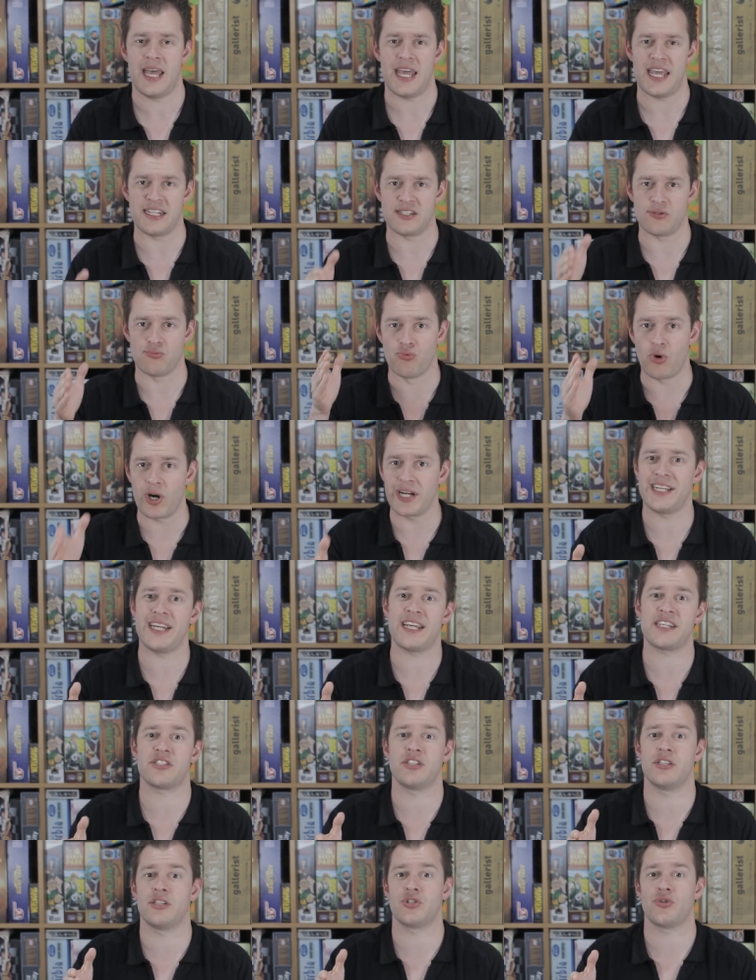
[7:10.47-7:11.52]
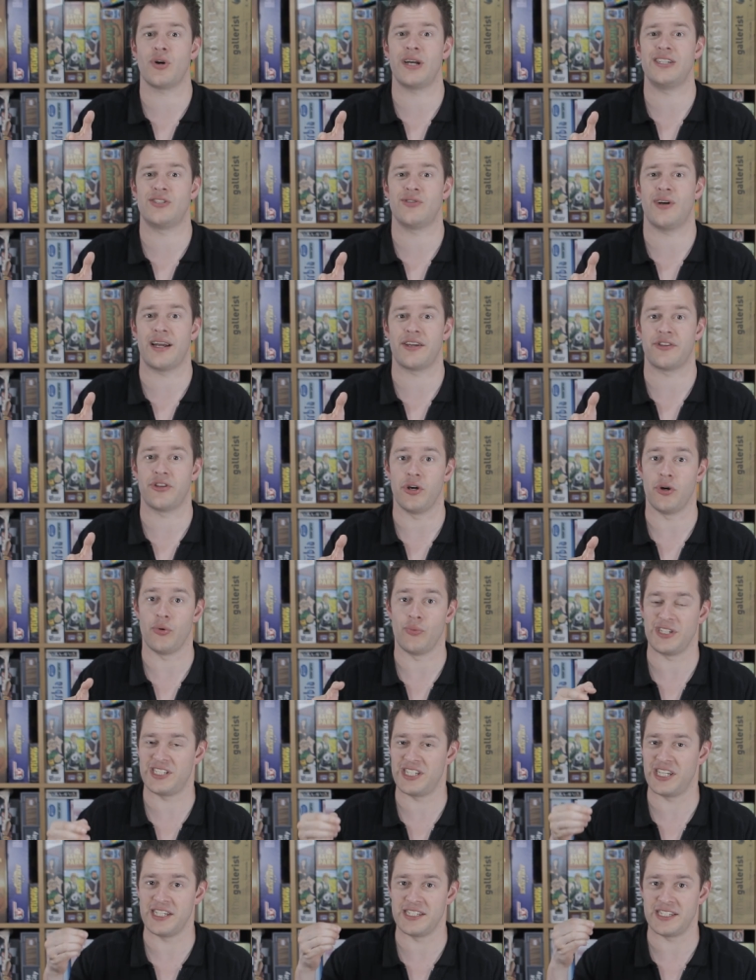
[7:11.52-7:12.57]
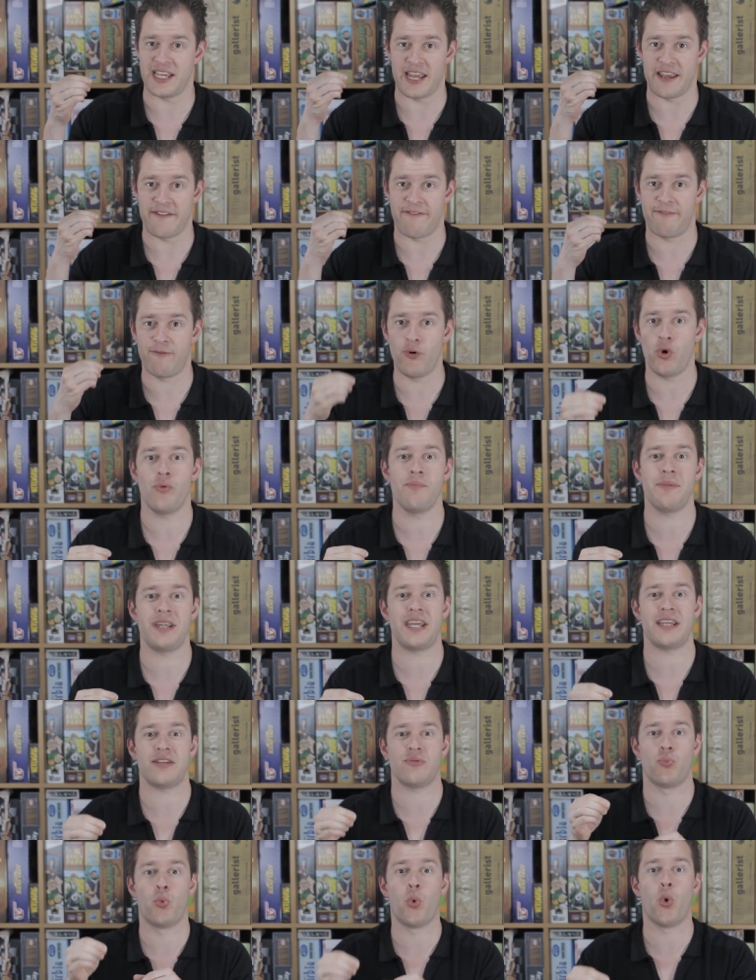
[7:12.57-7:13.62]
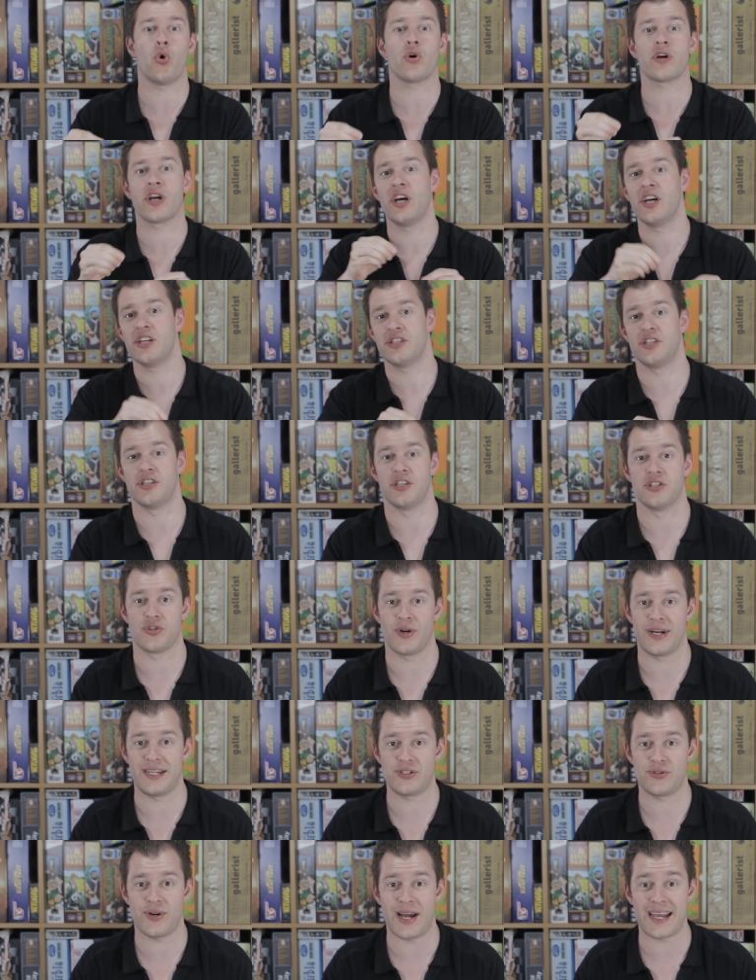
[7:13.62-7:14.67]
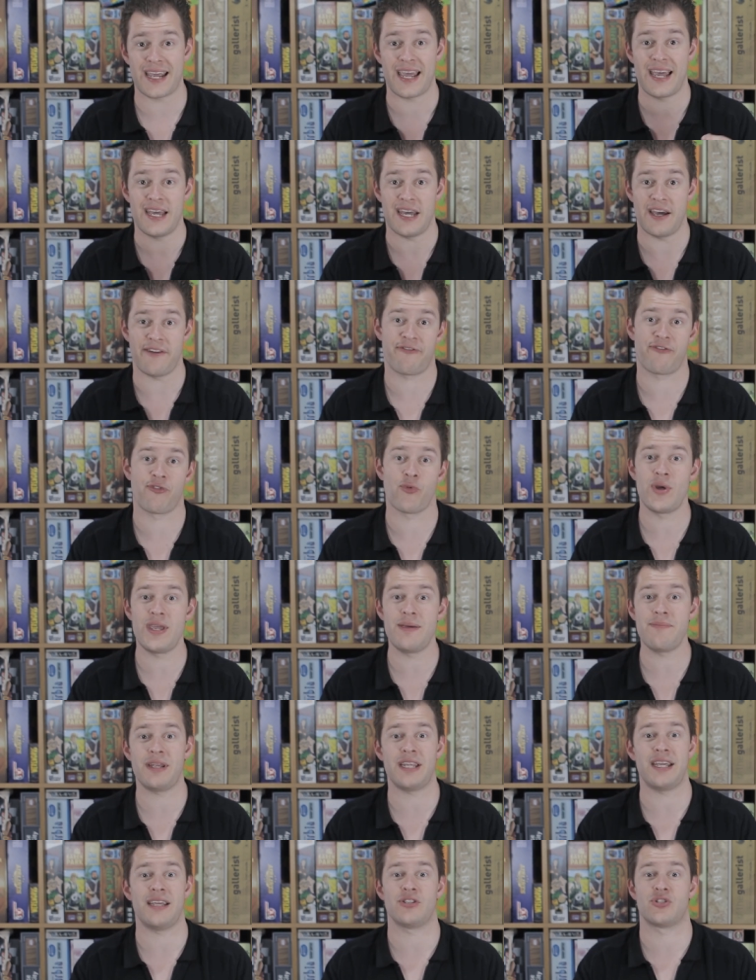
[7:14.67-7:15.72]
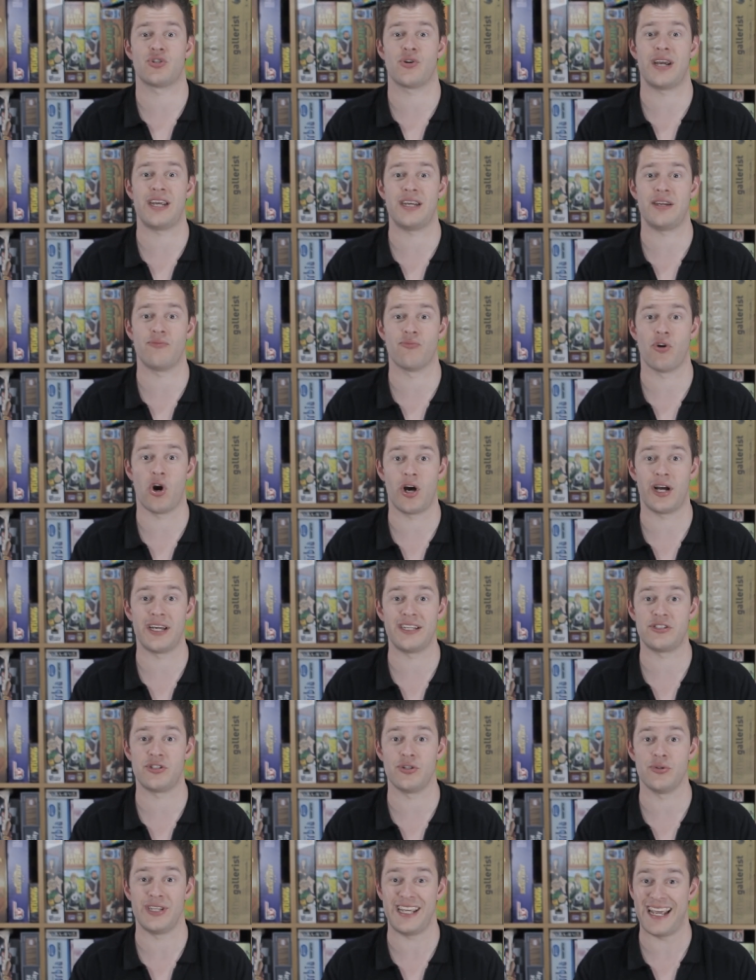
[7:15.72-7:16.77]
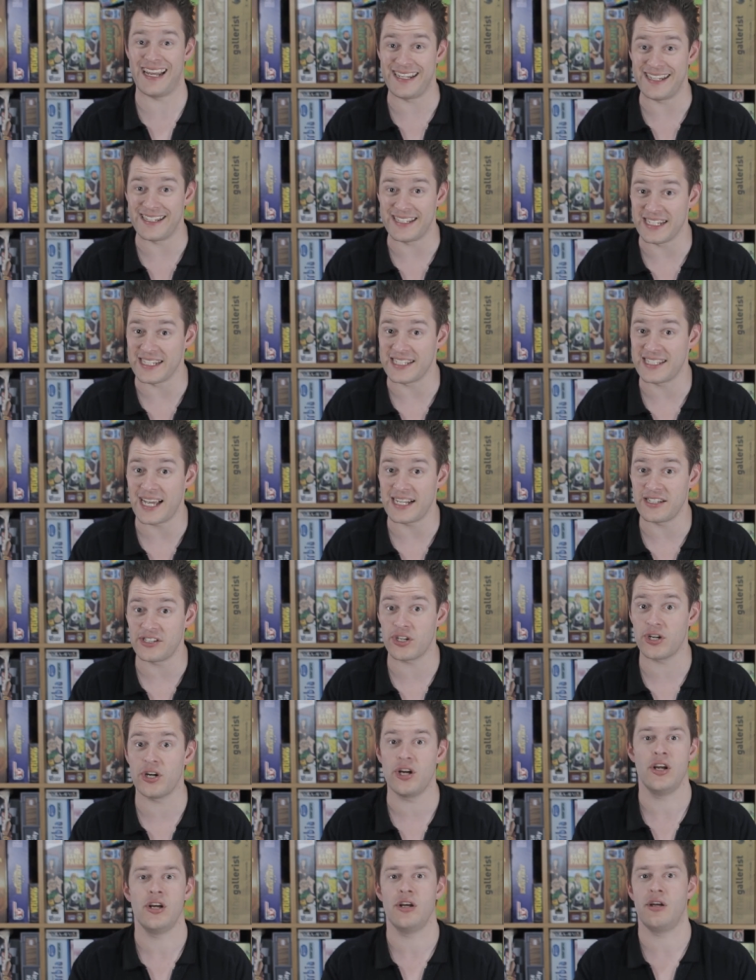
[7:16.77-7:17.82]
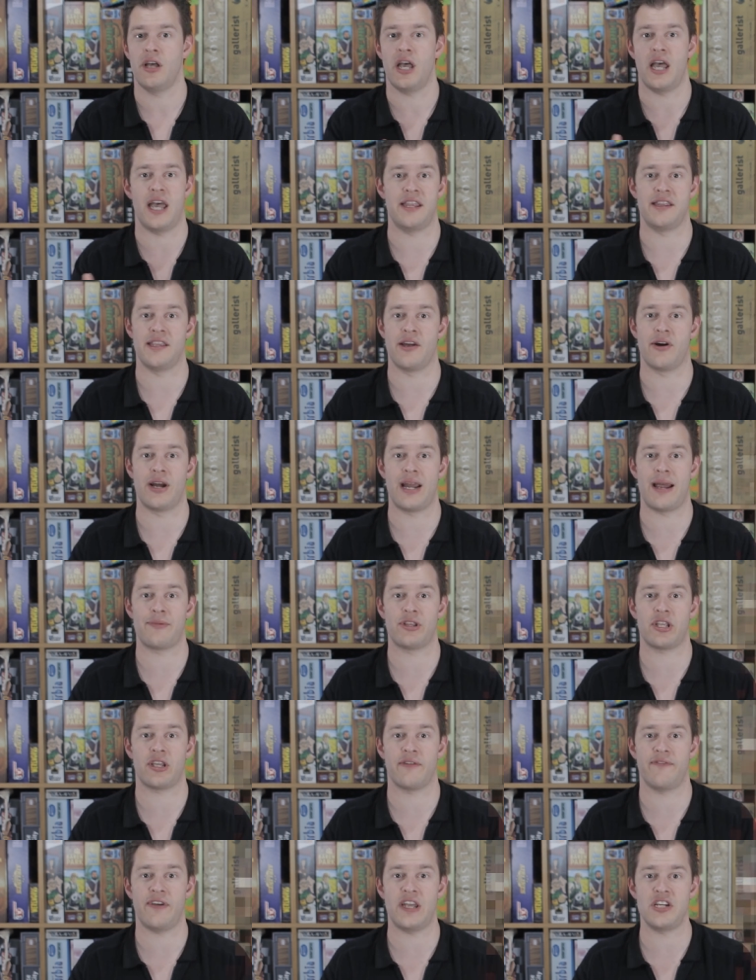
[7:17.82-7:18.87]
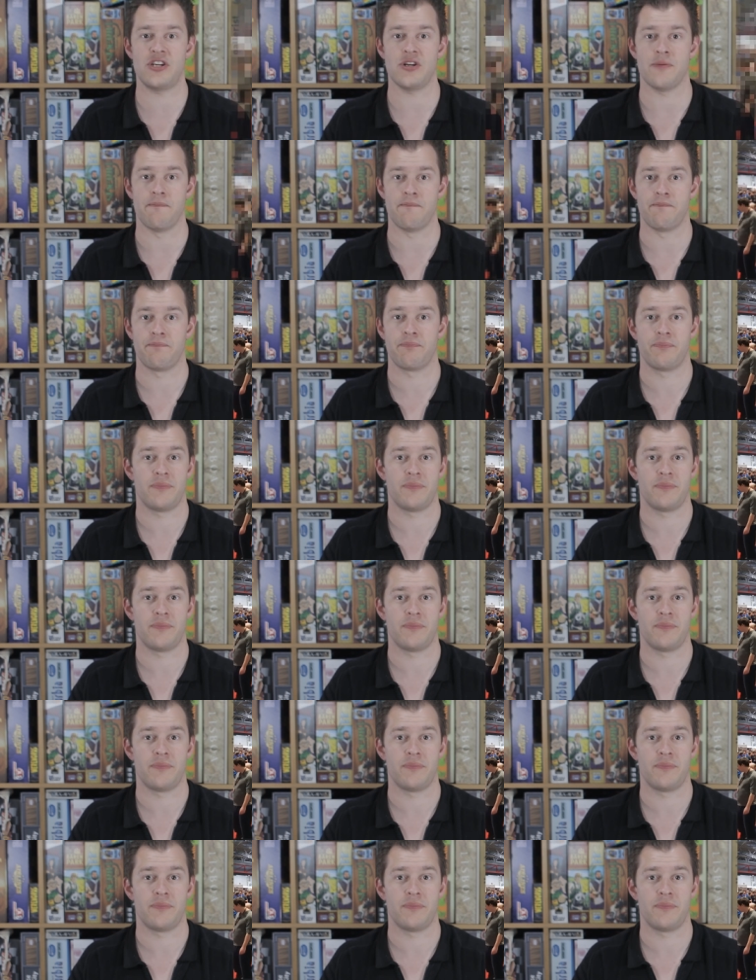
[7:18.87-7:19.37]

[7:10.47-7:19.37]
It's right next to the train track though, which is a 4-minute walk to the train track, a 3-minute train ride to the NEC Centre, and there I am at the convention.